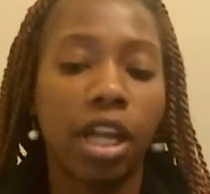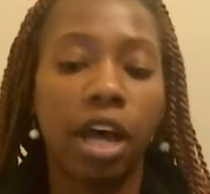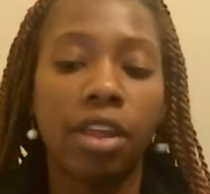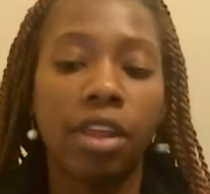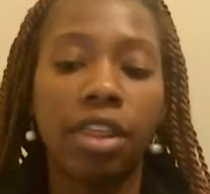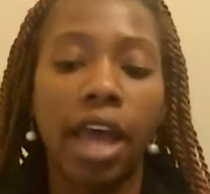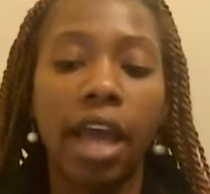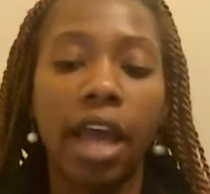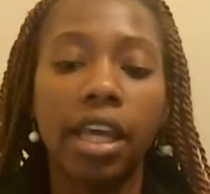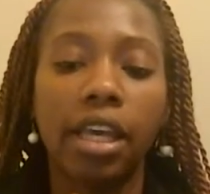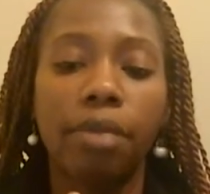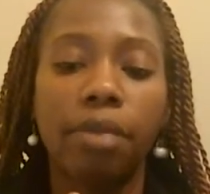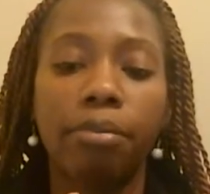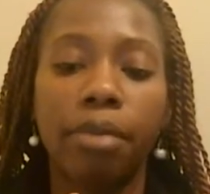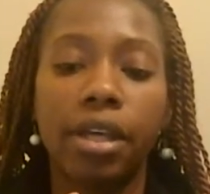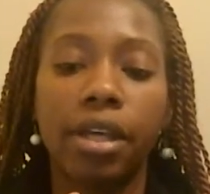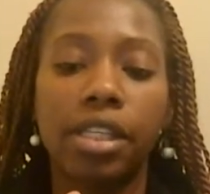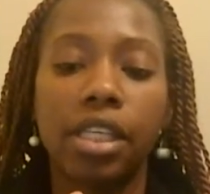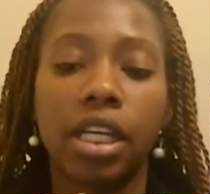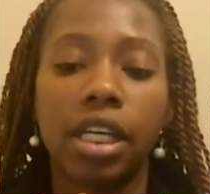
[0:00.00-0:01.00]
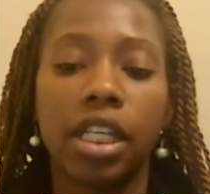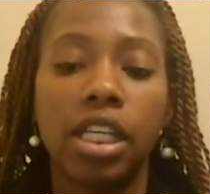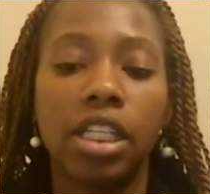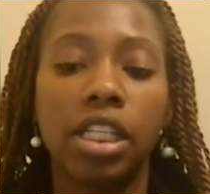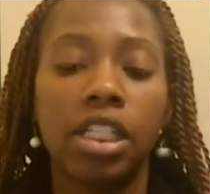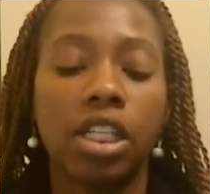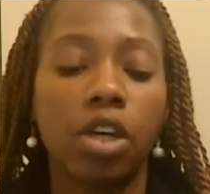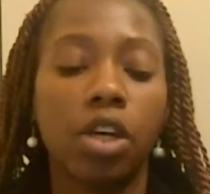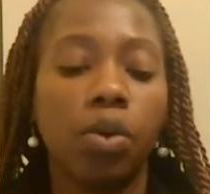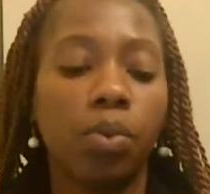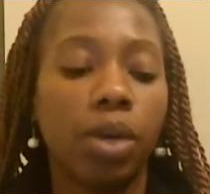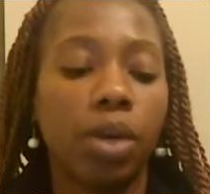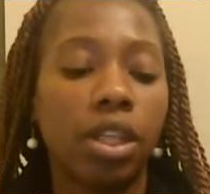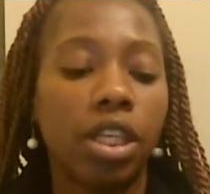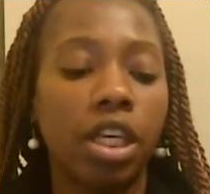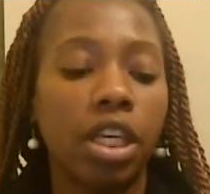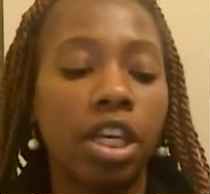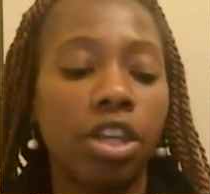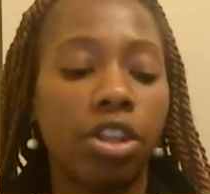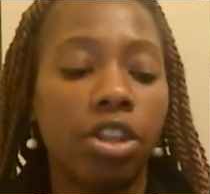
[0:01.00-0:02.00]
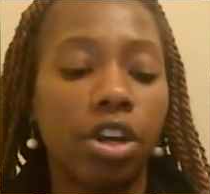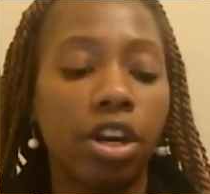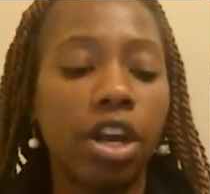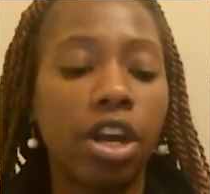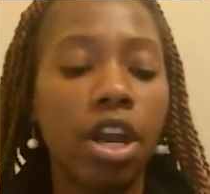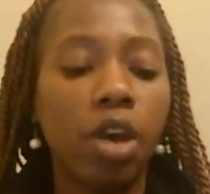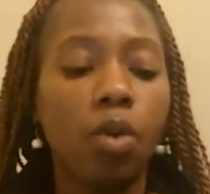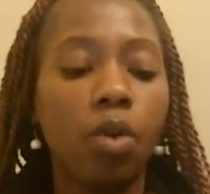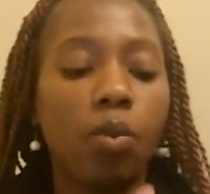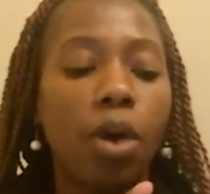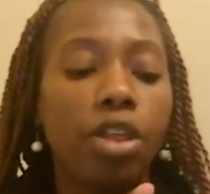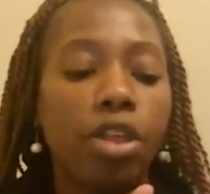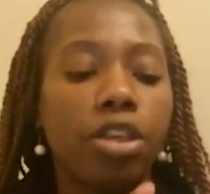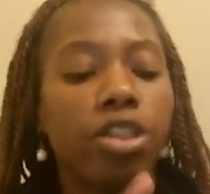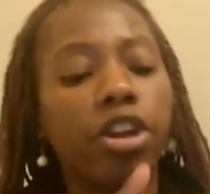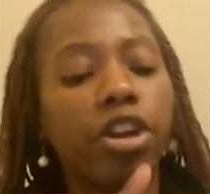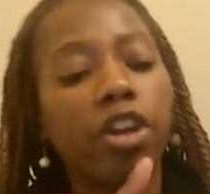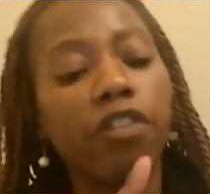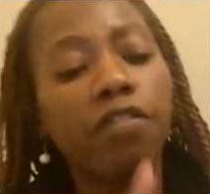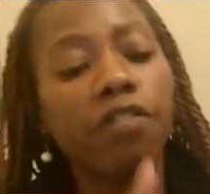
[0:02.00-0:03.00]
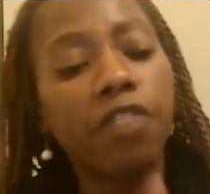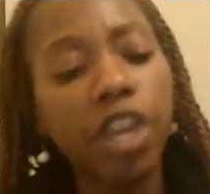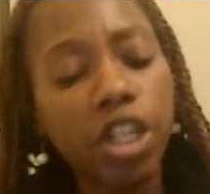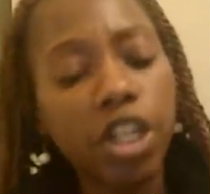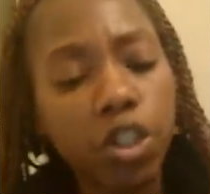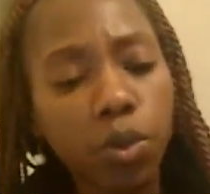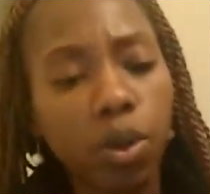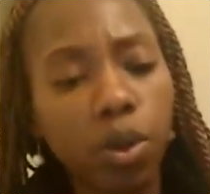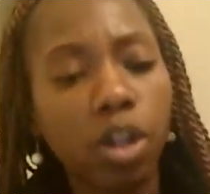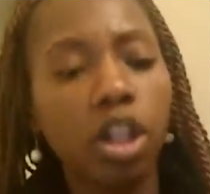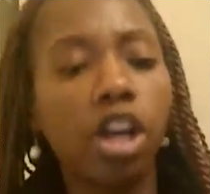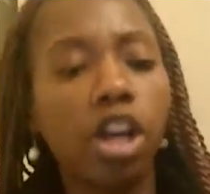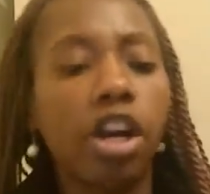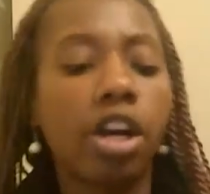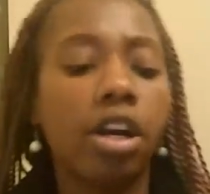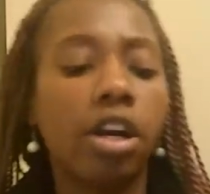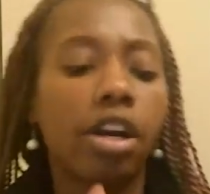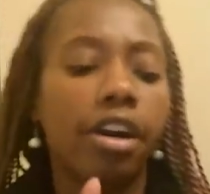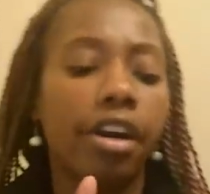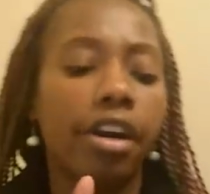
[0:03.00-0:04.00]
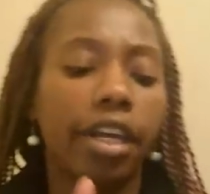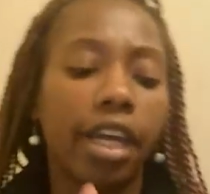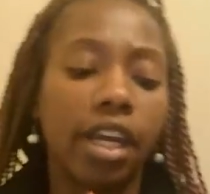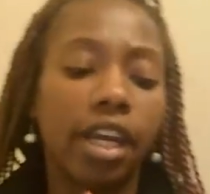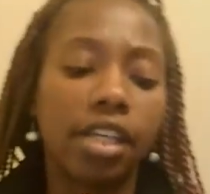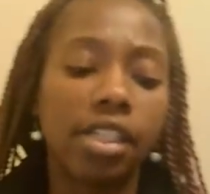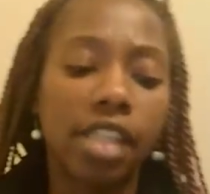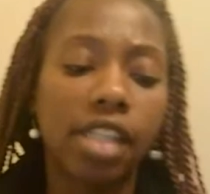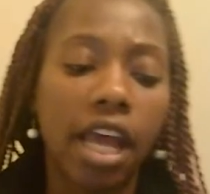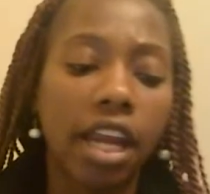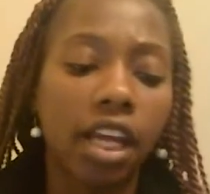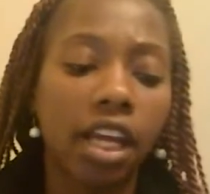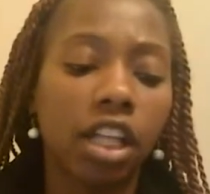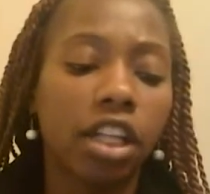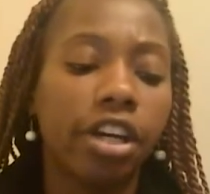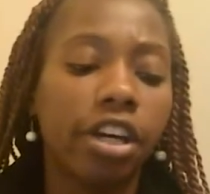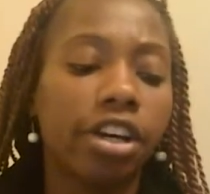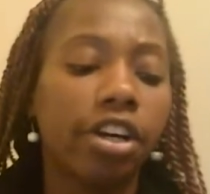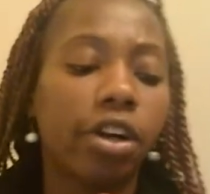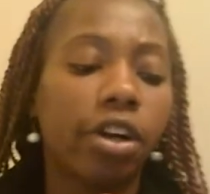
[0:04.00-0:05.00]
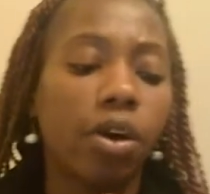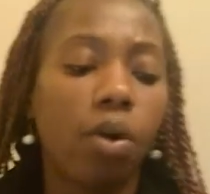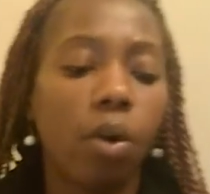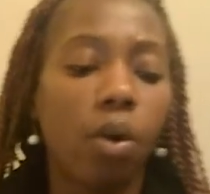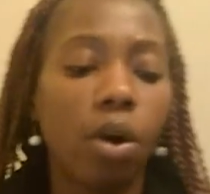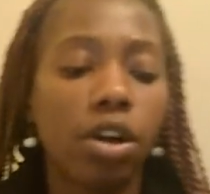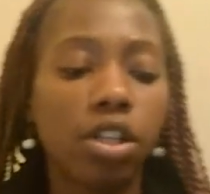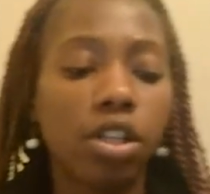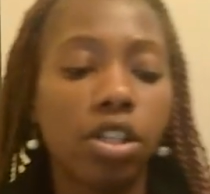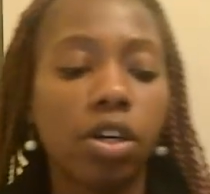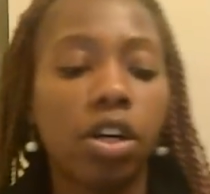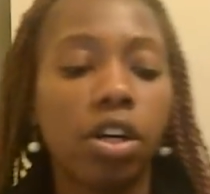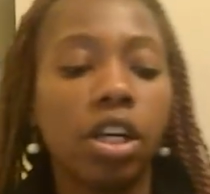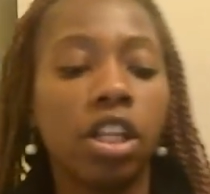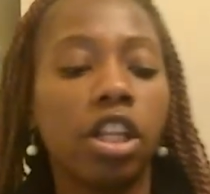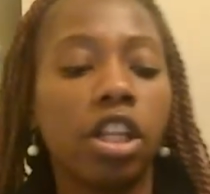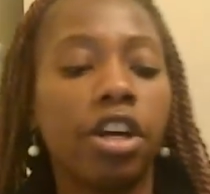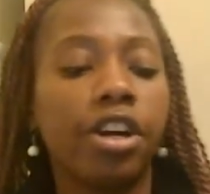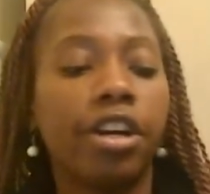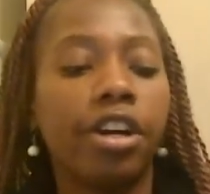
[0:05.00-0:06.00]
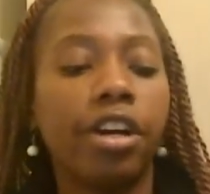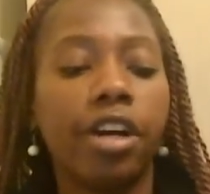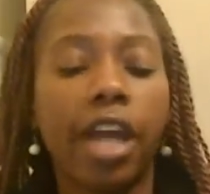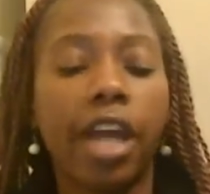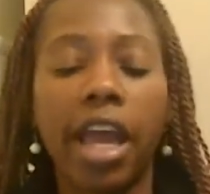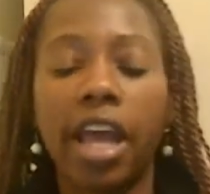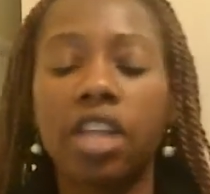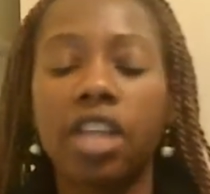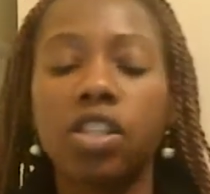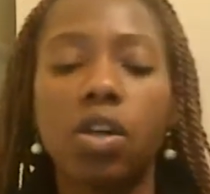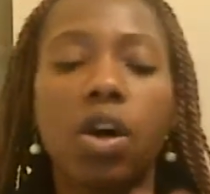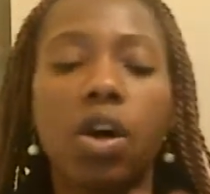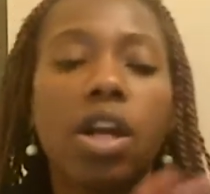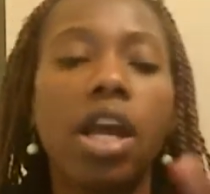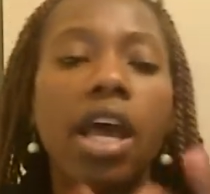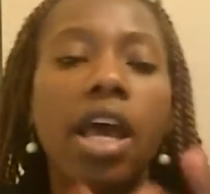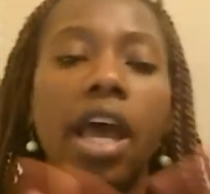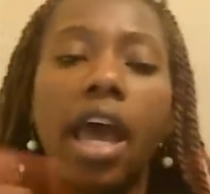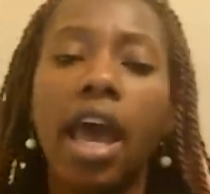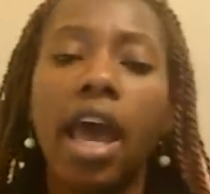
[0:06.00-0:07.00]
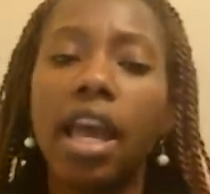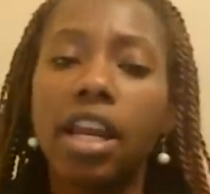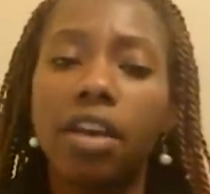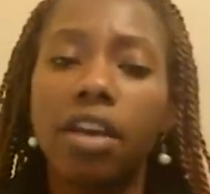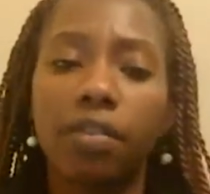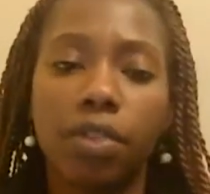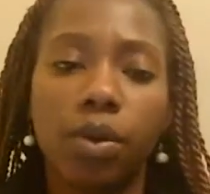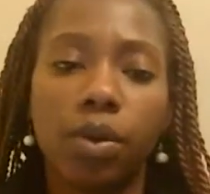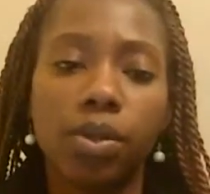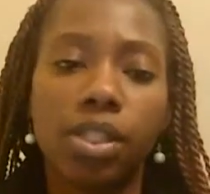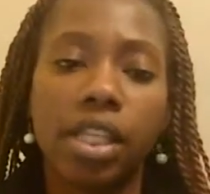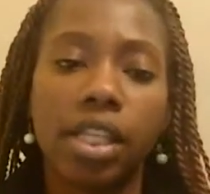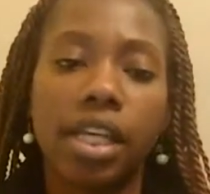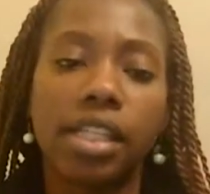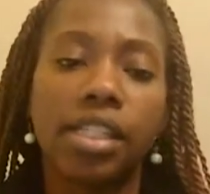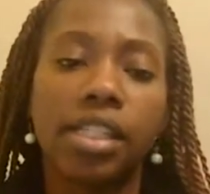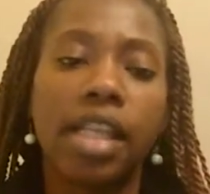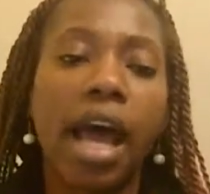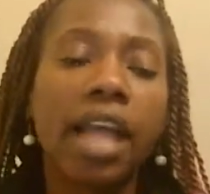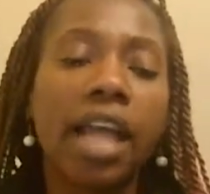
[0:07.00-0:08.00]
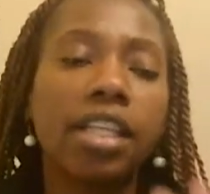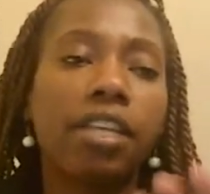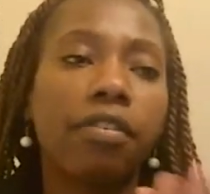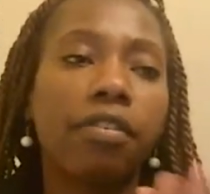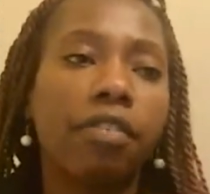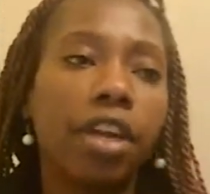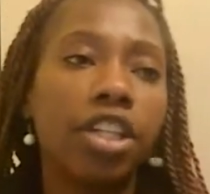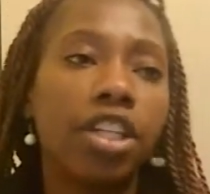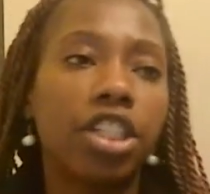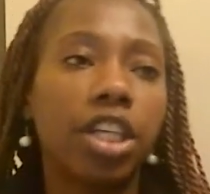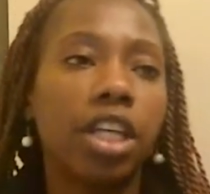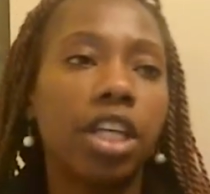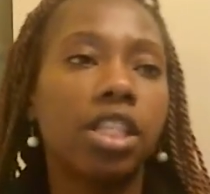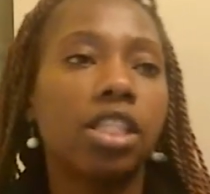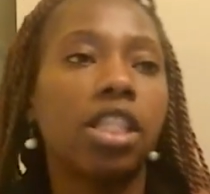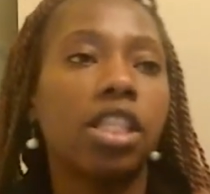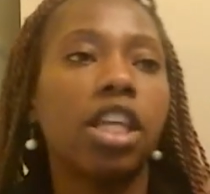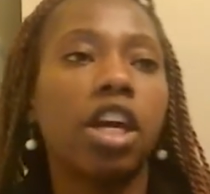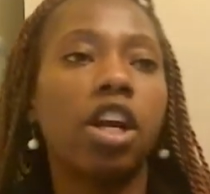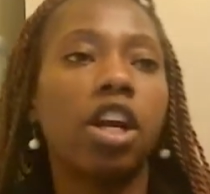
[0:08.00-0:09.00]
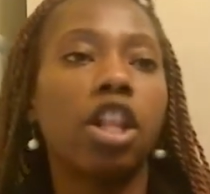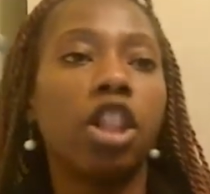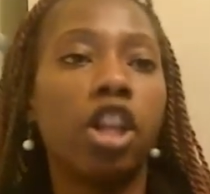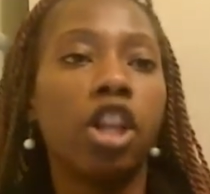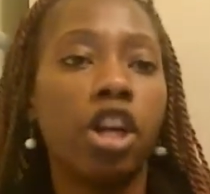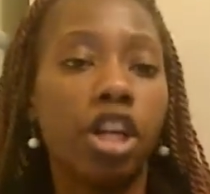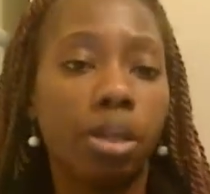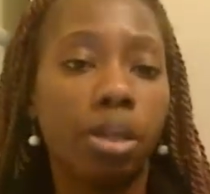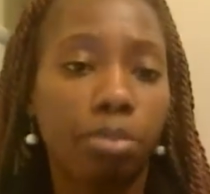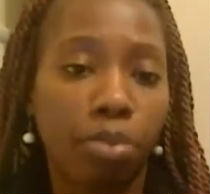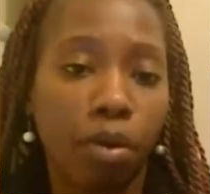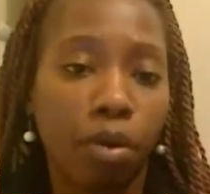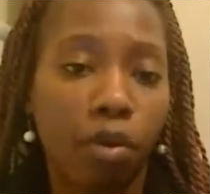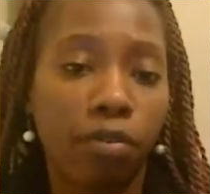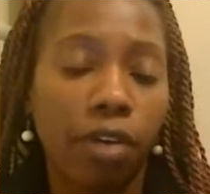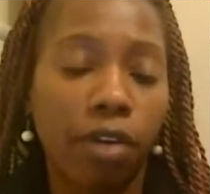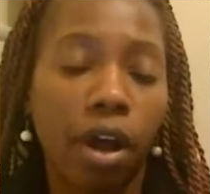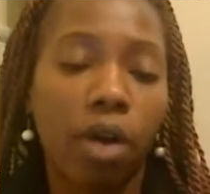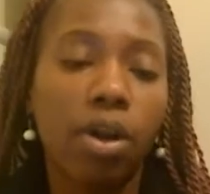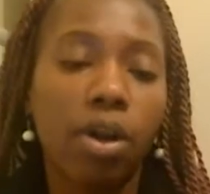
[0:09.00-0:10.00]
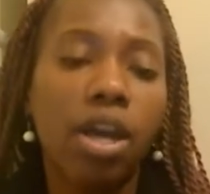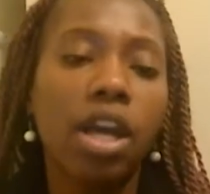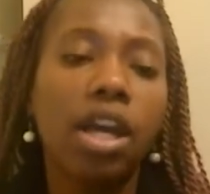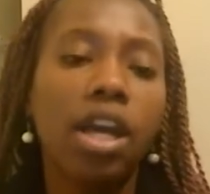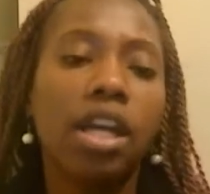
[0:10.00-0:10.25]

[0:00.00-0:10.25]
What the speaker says: Now that can basically deal with either whether they're a visual learner, kinesthetic learner, auditory learner, hands-on, any of those things. That differentiates their learning profile.